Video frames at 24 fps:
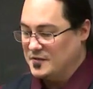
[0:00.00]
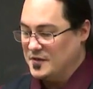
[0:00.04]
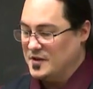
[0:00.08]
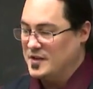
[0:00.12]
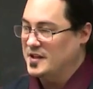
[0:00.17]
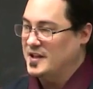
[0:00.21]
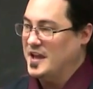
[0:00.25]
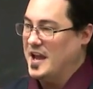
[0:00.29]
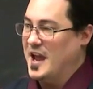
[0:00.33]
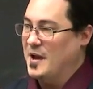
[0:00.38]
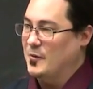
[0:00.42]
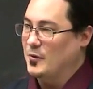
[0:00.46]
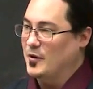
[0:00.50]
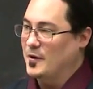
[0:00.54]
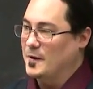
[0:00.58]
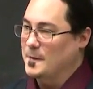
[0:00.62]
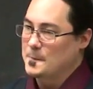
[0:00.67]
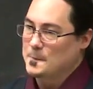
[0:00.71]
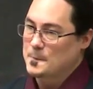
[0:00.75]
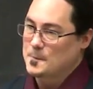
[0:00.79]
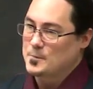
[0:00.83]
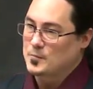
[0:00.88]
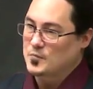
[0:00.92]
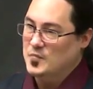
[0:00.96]
in front of the camera,
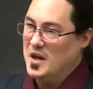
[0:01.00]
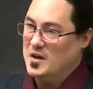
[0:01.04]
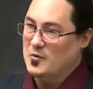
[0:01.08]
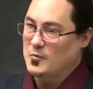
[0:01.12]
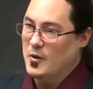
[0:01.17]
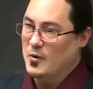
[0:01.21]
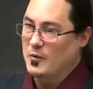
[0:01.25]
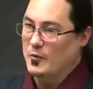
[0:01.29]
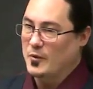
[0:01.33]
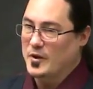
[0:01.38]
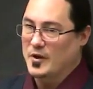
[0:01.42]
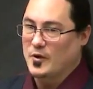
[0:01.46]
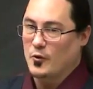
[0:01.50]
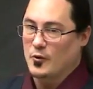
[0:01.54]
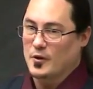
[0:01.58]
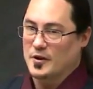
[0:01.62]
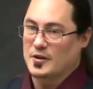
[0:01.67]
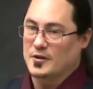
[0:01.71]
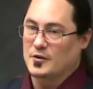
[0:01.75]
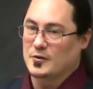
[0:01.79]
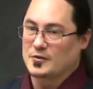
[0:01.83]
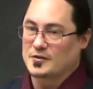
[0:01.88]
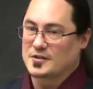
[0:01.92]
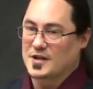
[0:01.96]
and we were
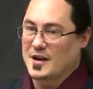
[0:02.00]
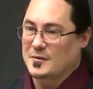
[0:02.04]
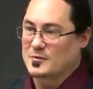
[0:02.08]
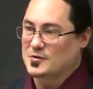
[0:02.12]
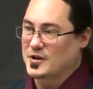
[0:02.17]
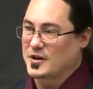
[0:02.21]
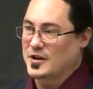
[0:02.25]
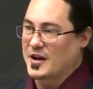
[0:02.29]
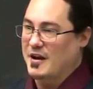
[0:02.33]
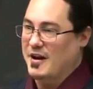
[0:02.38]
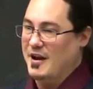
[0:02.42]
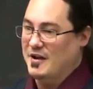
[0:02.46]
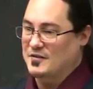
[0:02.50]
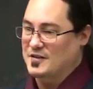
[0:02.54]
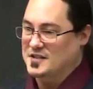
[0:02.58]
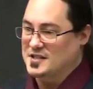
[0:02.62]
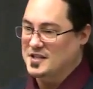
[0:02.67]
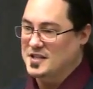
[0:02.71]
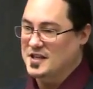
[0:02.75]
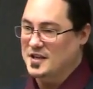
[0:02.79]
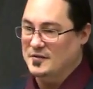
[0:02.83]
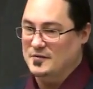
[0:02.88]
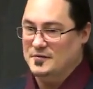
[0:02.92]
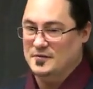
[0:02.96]
recording the whole time. So I now have this
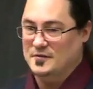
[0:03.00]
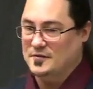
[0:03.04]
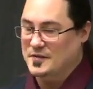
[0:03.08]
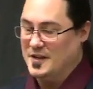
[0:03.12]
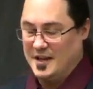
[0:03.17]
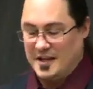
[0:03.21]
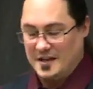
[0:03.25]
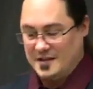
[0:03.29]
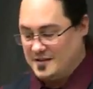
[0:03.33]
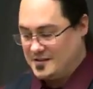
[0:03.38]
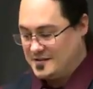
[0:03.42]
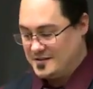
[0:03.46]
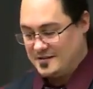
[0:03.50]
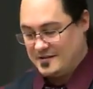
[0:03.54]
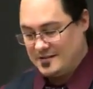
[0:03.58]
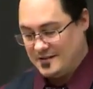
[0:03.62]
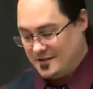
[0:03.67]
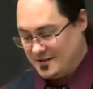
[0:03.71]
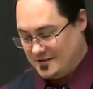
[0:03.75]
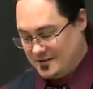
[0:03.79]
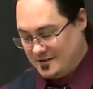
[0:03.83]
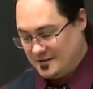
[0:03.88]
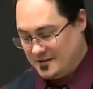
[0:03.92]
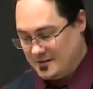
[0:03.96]
GIF. Like it's
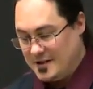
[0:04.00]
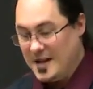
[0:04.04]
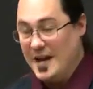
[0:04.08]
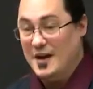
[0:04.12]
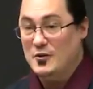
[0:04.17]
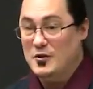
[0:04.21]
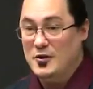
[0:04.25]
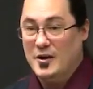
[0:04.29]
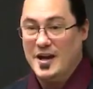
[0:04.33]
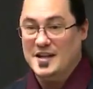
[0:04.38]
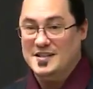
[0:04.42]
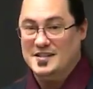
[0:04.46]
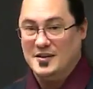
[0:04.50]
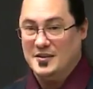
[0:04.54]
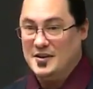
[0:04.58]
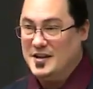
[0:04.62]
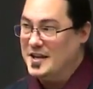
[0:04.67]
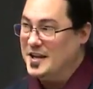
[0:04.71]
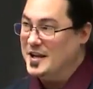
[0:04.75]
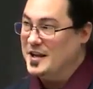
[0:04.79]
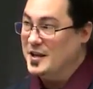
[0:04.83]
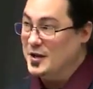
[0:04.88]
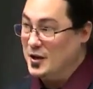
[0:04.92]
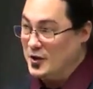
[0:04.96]
now you guys are
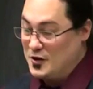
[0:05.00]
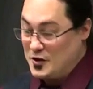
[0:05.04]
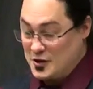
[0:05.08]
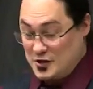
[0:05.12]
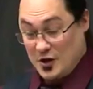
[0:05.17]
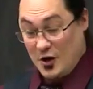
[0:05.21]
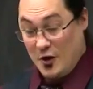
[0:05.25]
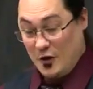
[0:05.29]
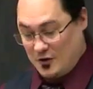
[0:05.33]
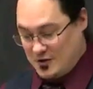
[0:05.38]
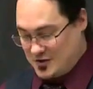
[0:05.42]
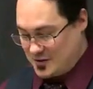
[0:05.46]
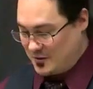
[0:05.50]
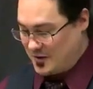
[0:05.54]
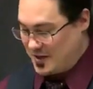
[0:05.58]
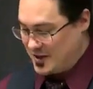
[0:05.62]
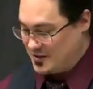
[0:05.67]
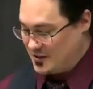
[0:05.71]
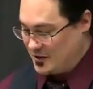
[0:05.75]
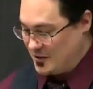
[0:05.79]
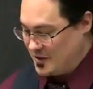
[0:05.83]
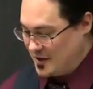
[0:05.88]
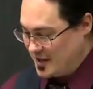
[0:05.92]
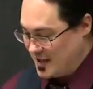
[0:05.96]
in on the joke. So when I
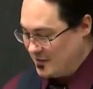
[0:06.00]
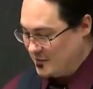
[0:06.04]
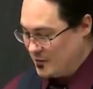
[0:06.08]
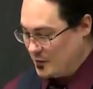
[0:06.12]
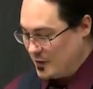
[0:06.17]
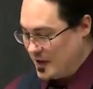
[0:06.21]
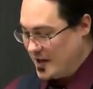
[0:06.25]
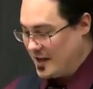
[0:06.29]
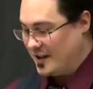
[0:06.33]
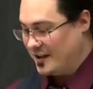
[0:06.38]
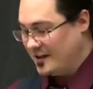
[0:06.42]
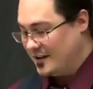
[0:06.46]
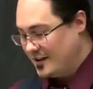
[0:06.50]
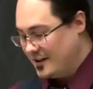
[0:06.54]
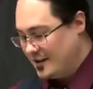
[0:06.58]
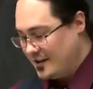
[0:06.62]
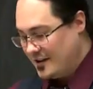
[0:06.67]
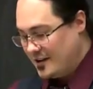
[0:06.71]
show you the GIF, you get it.